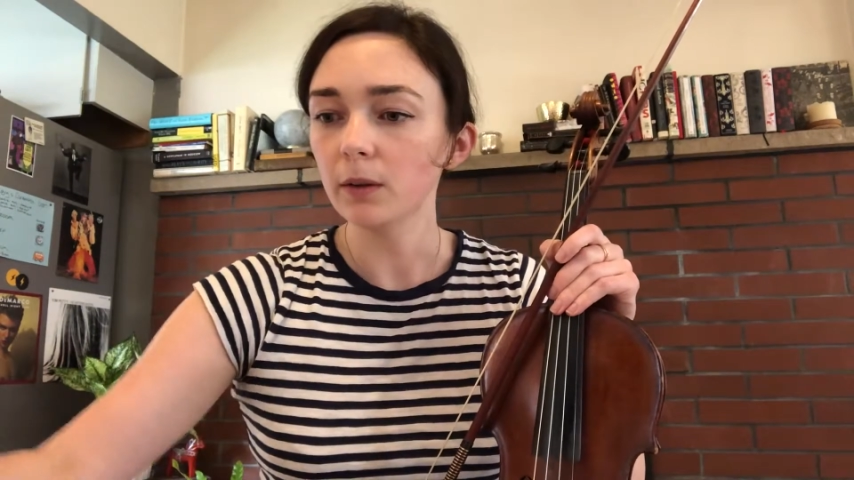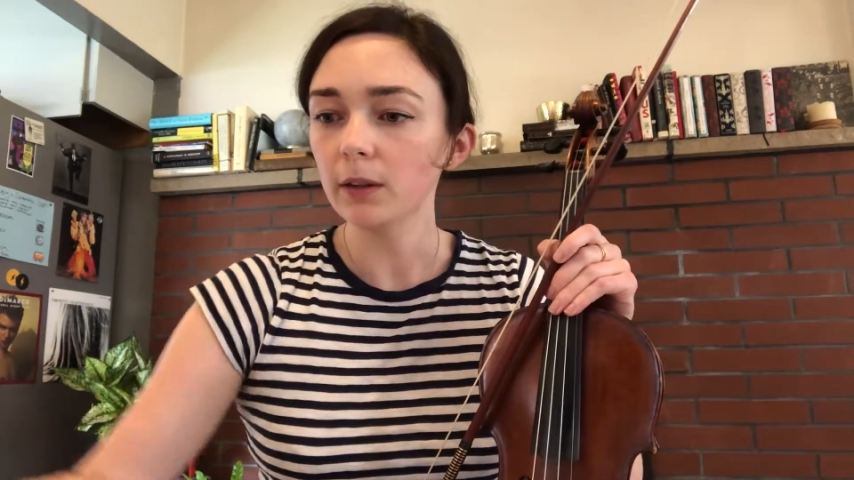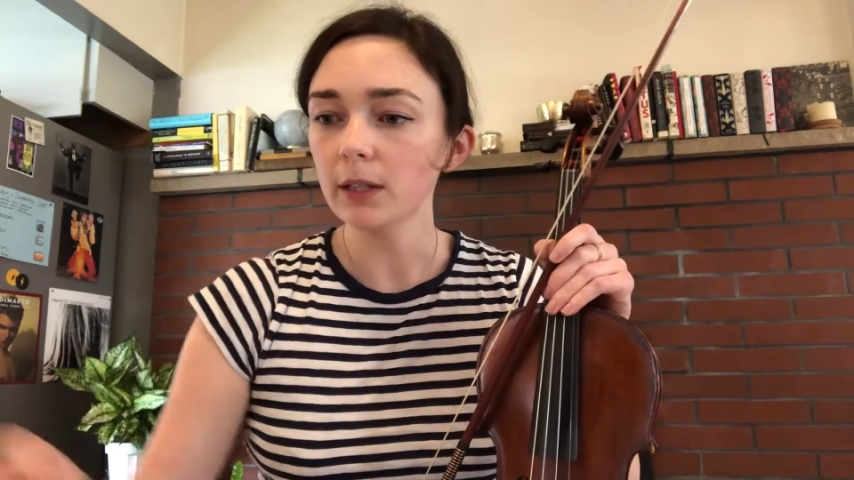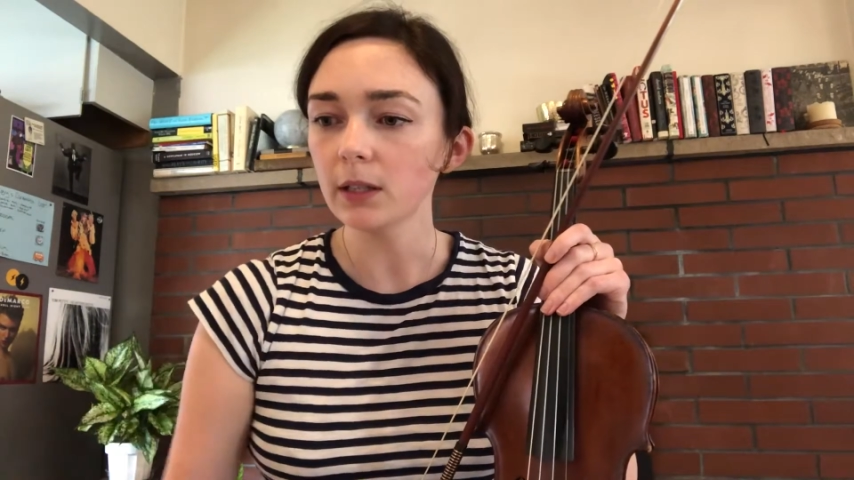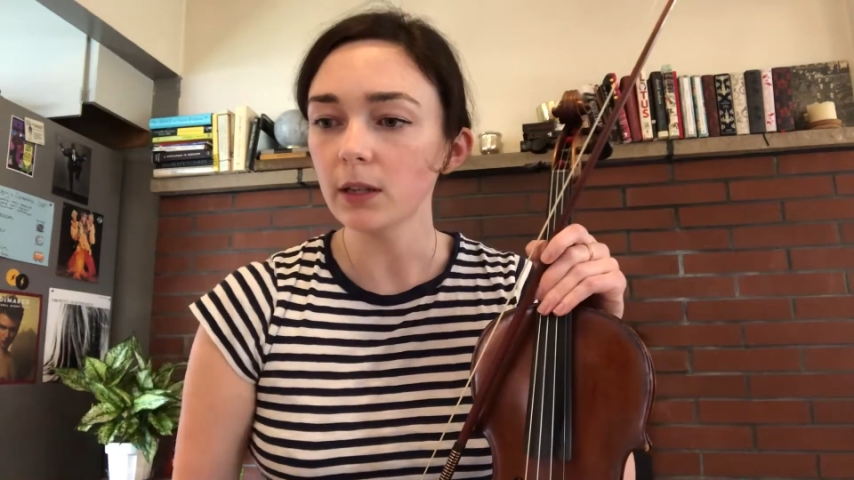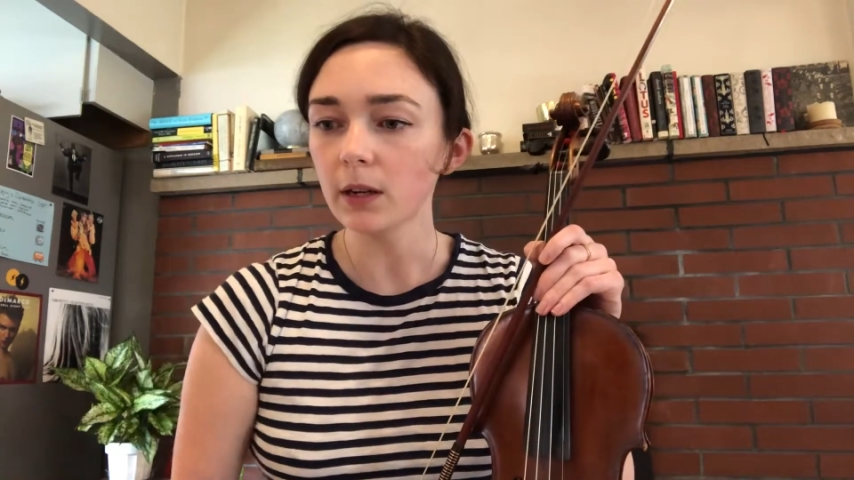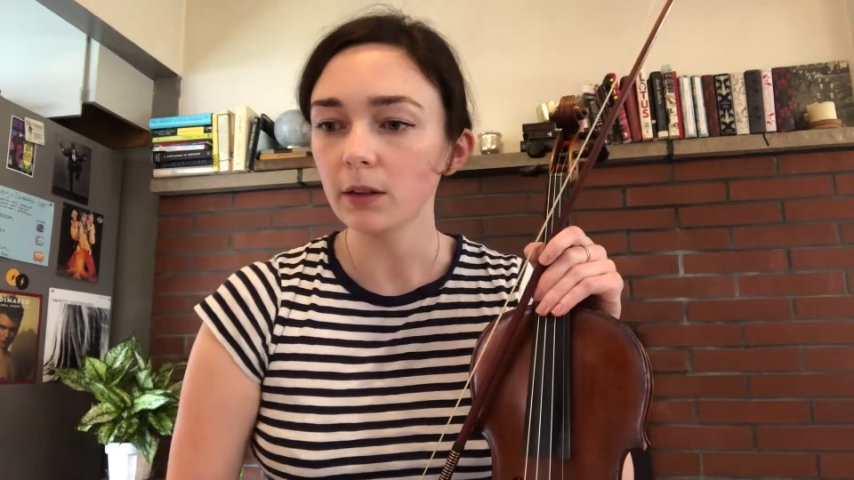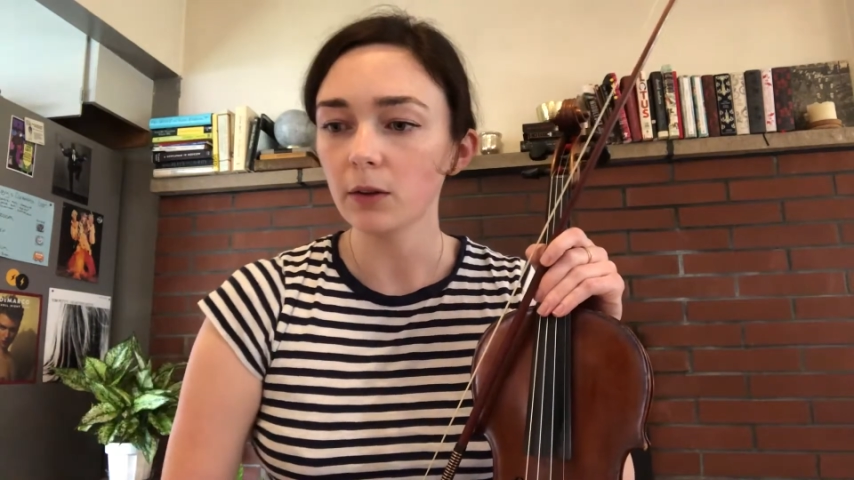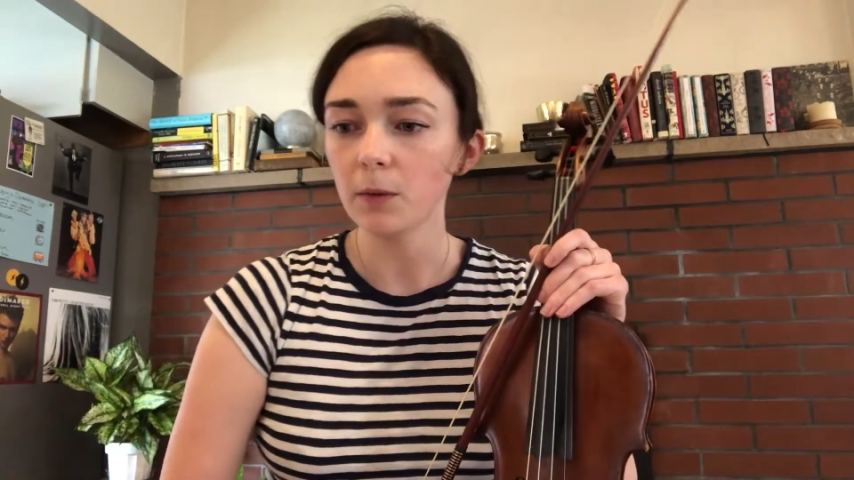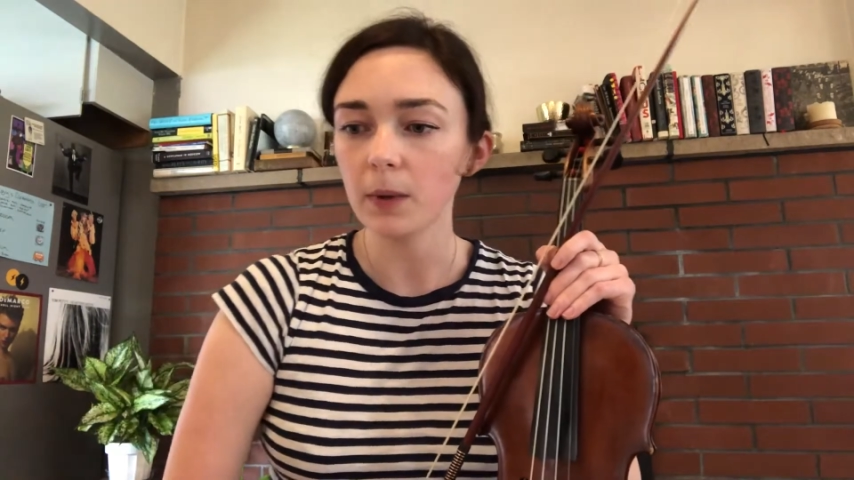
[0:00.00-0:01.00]
let's talk a
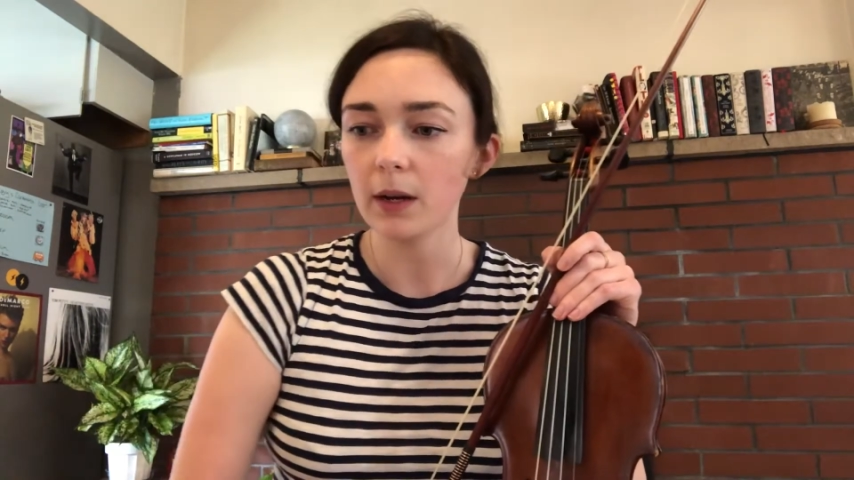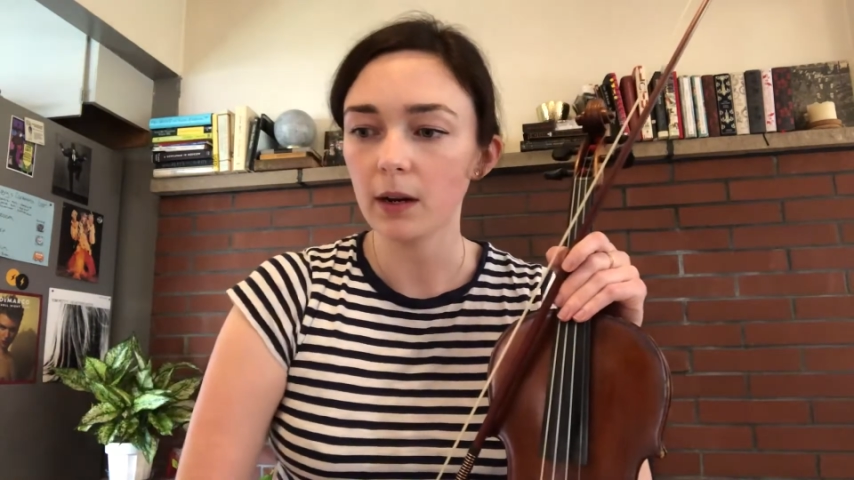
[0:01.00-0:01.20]
little bit